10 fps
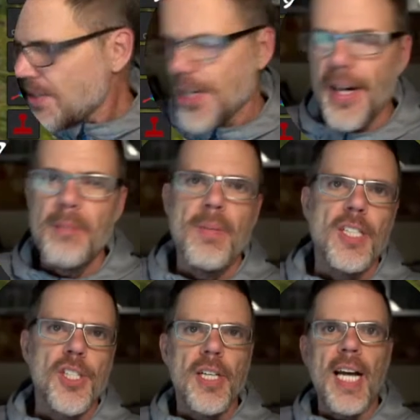Sorry,
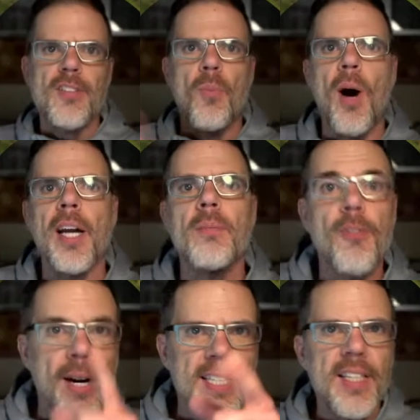I should have got some water
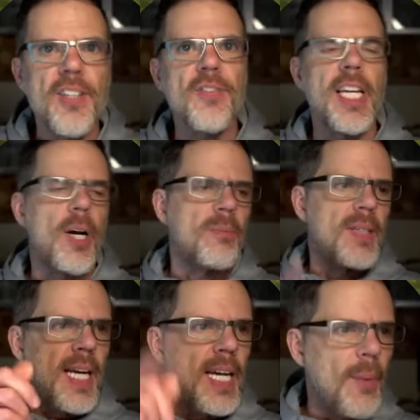before I did this video.
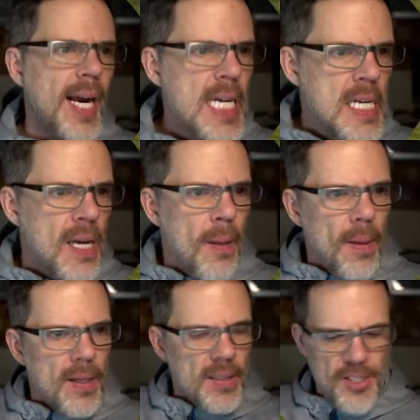Anyway,
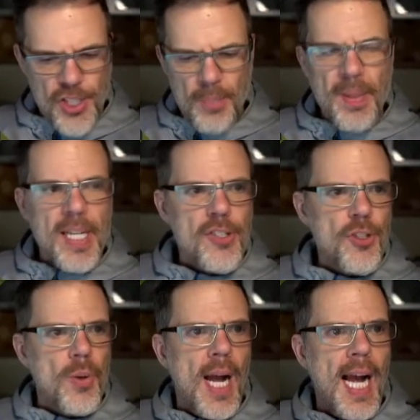let's jump
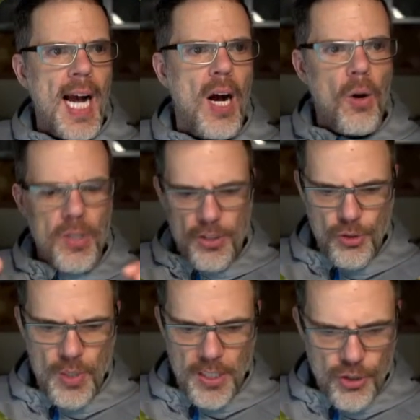into how
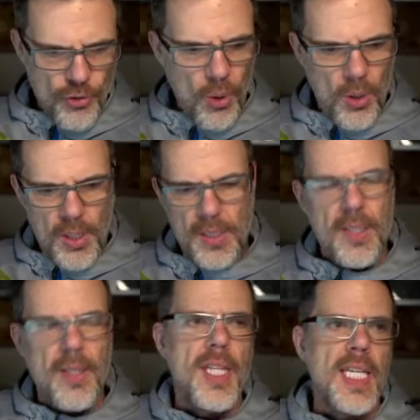to
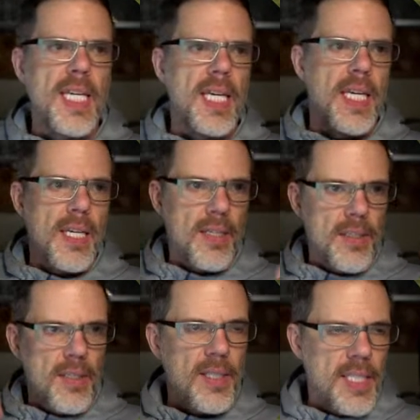control the
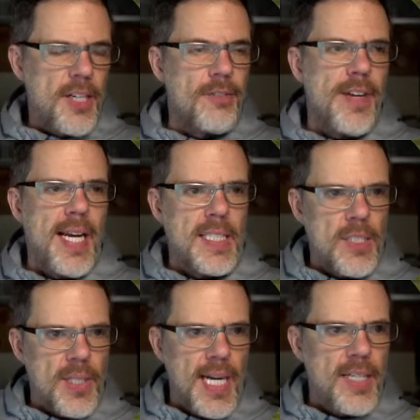
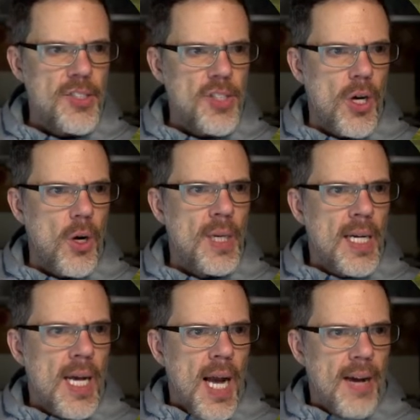interface, okay?
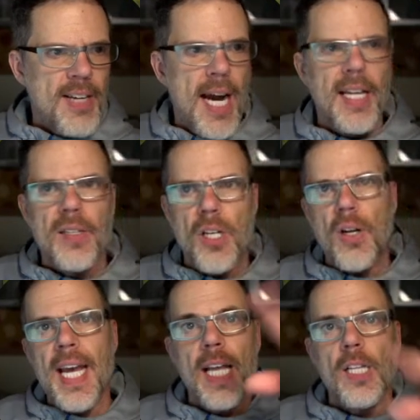So I've got a
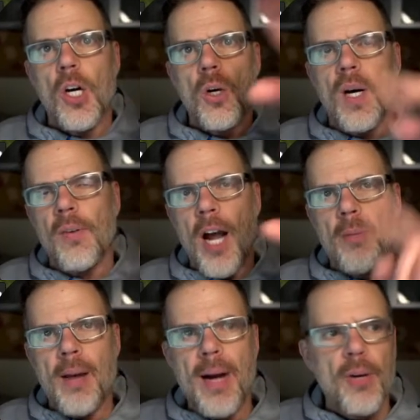little halo
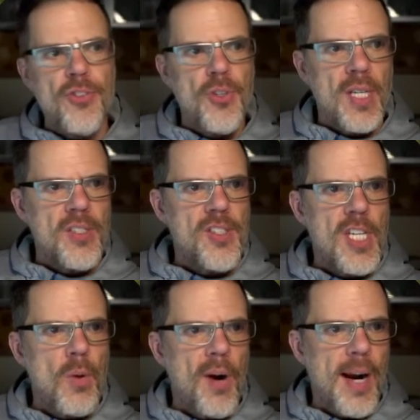around my mouse so you can
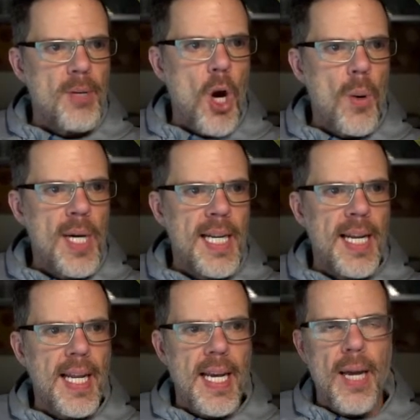see where I'm
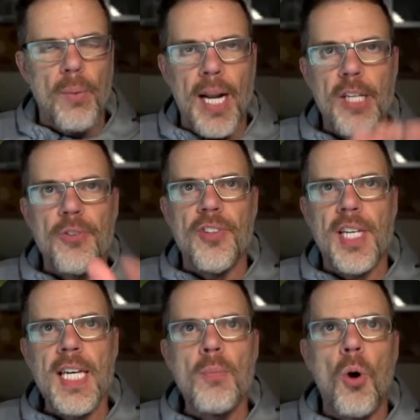going, and when I use
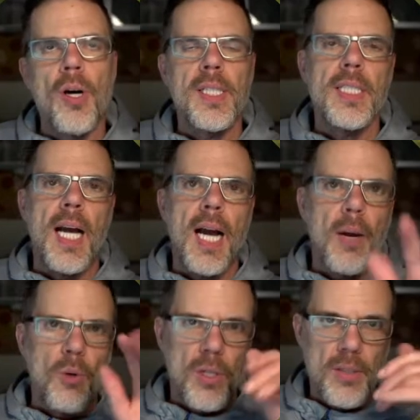the keyboard,
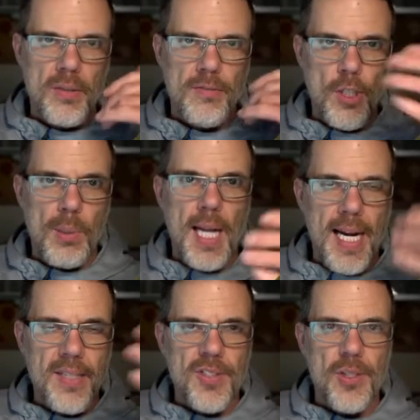I will
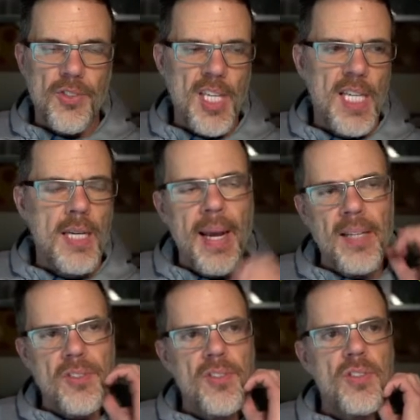verbalize those key
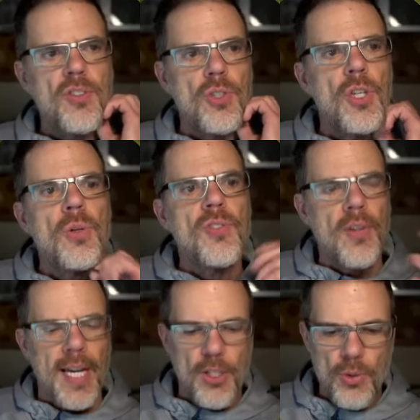commands to you
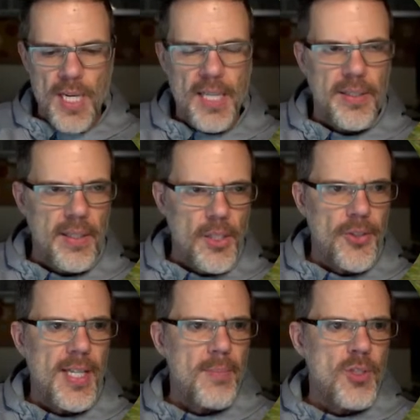so that you can
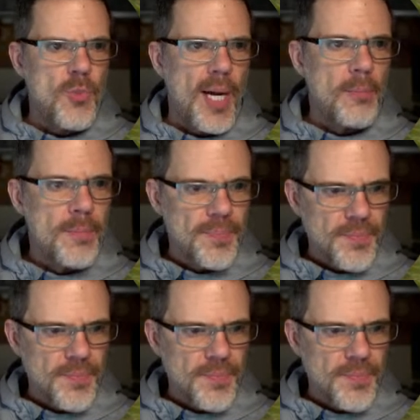learn them as well.